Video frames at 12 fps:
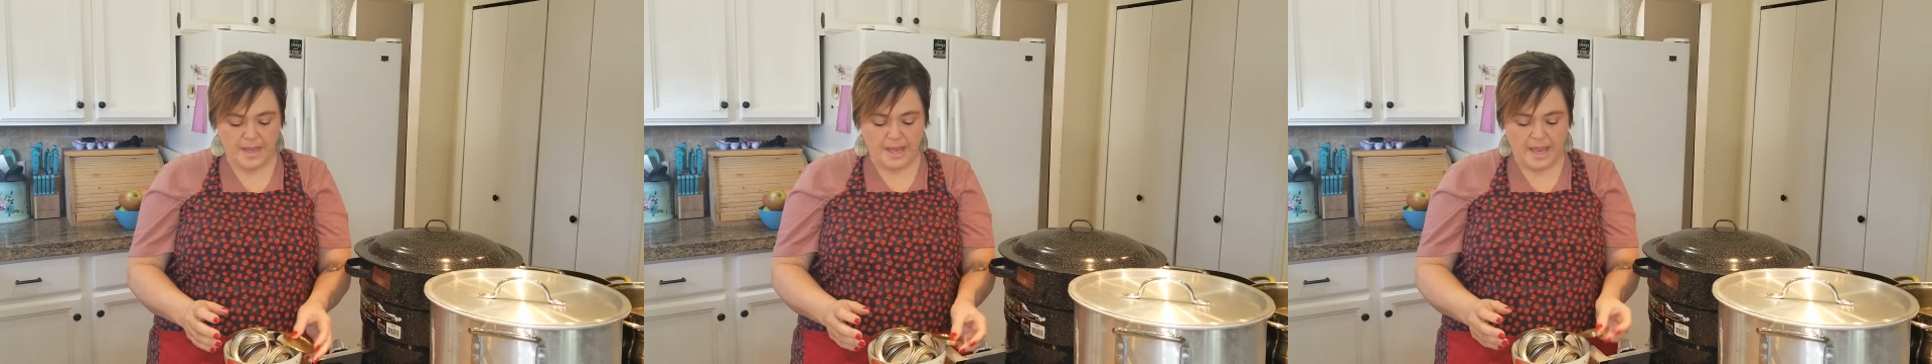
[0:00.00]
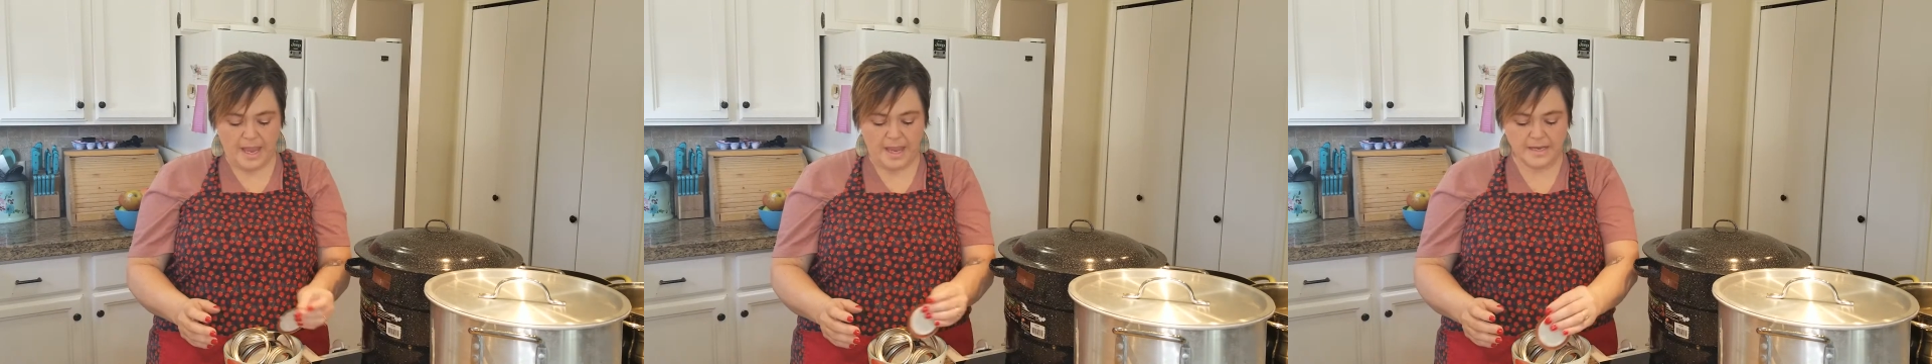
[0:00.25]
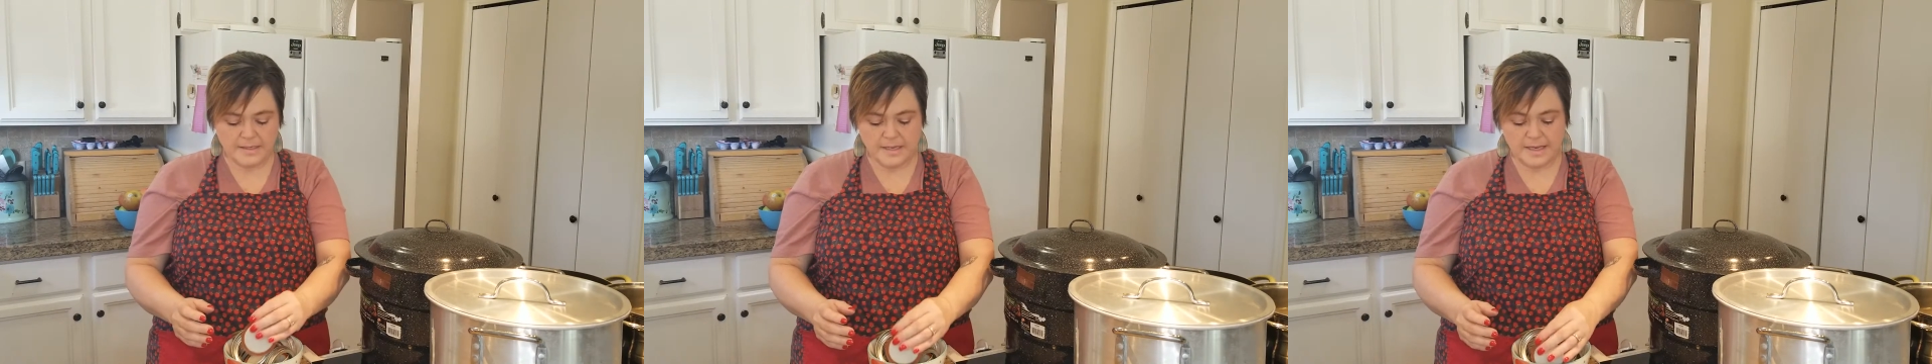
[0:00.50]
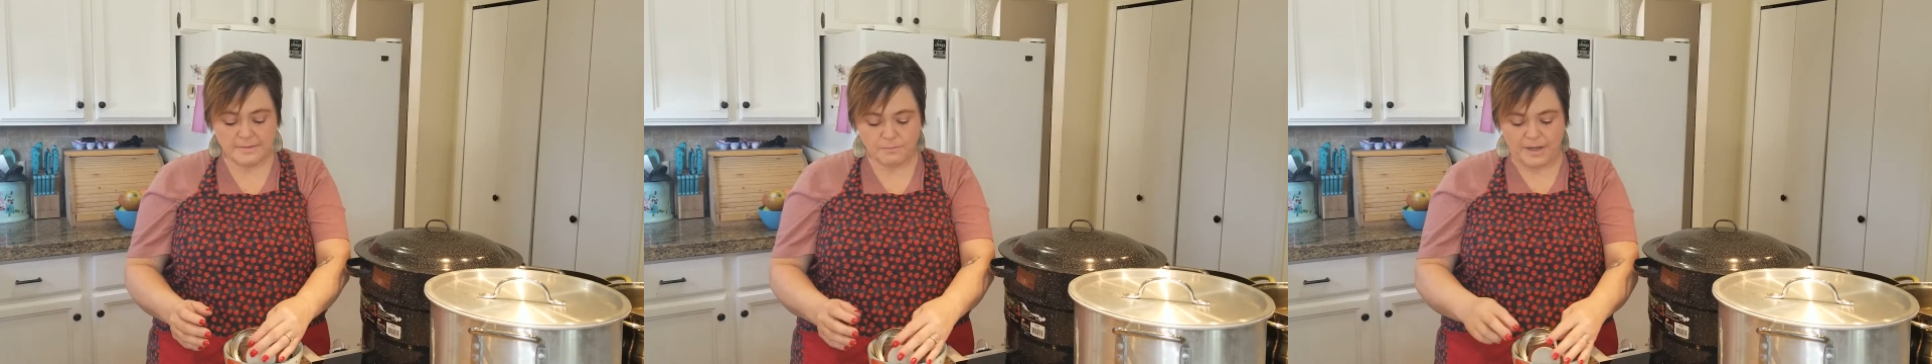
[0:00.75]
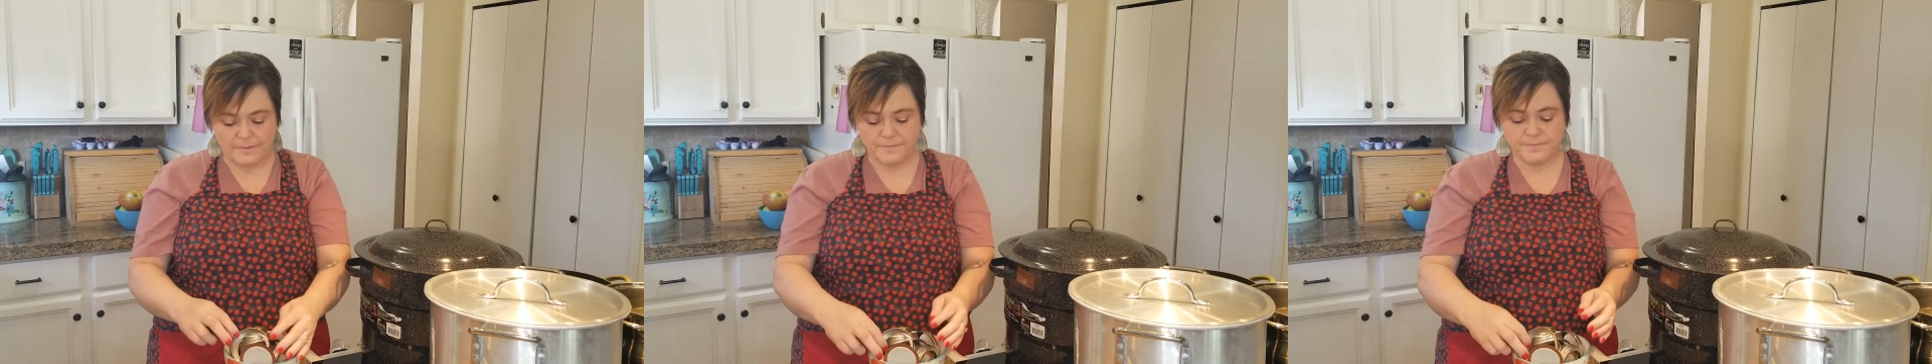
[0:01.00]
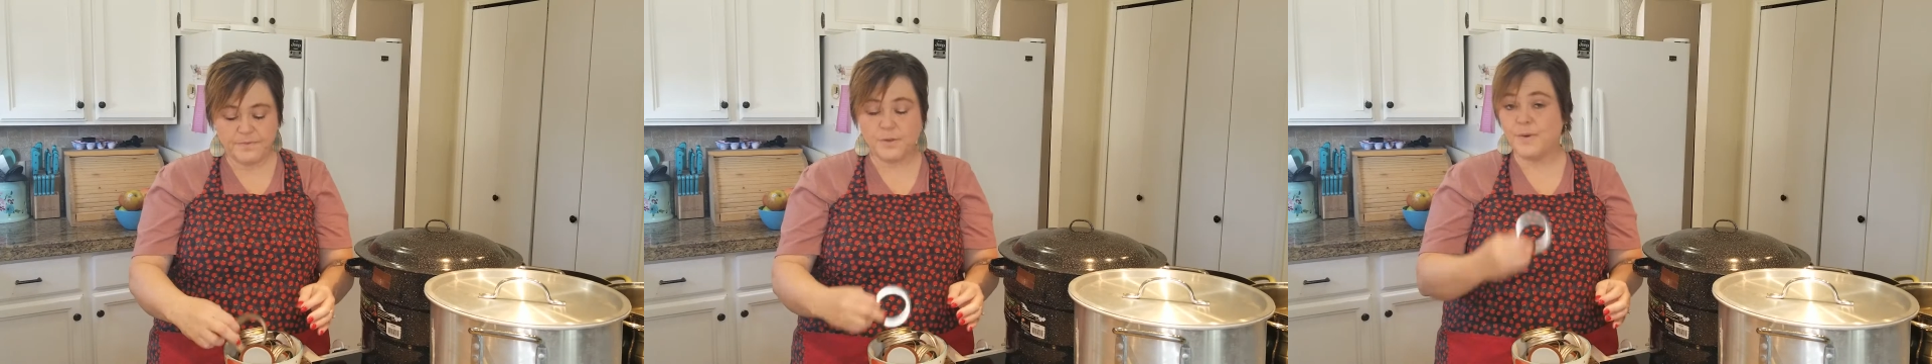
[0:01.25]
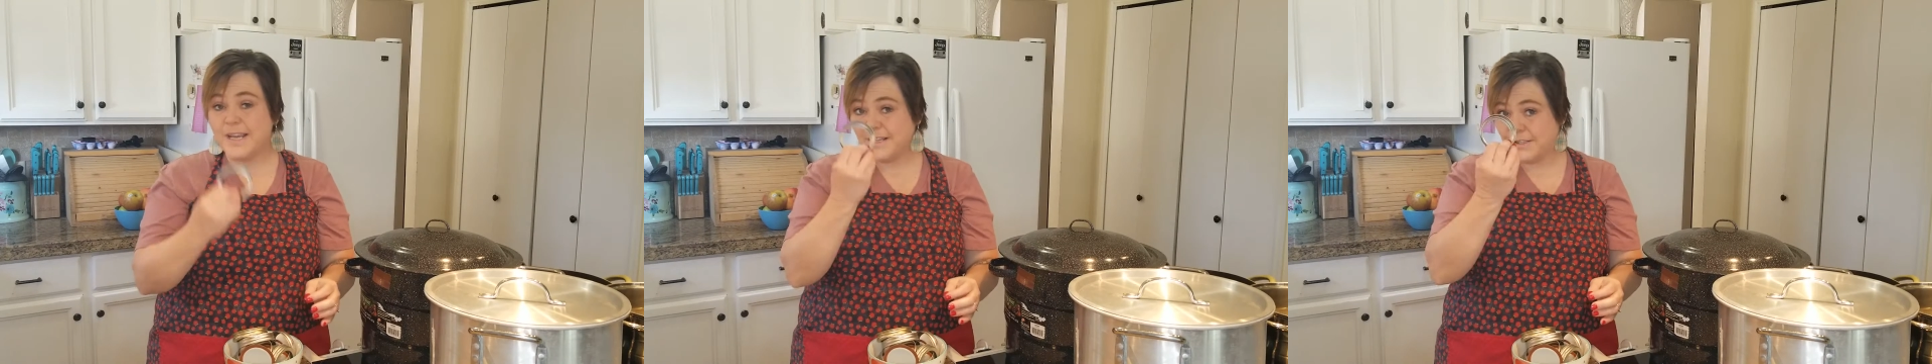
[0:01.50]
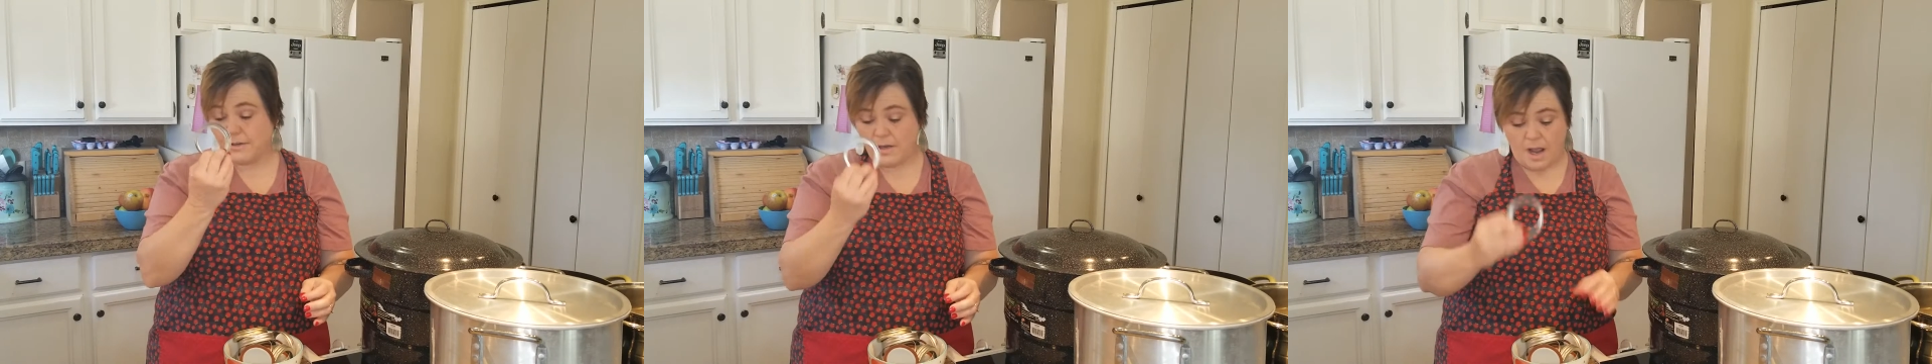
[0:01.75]
And the
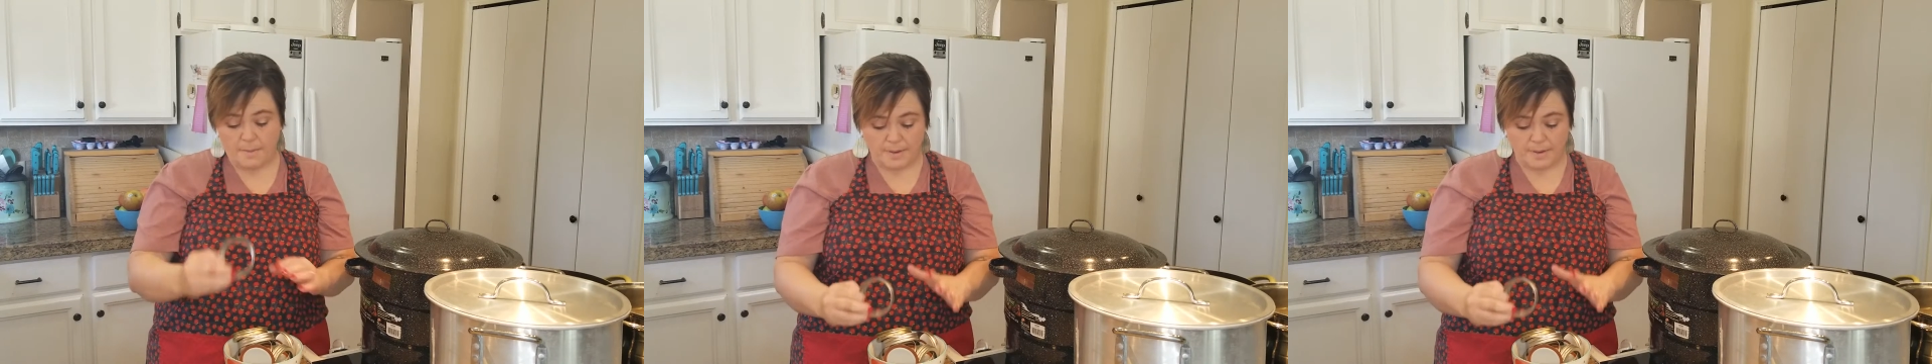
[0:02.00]
rings are not,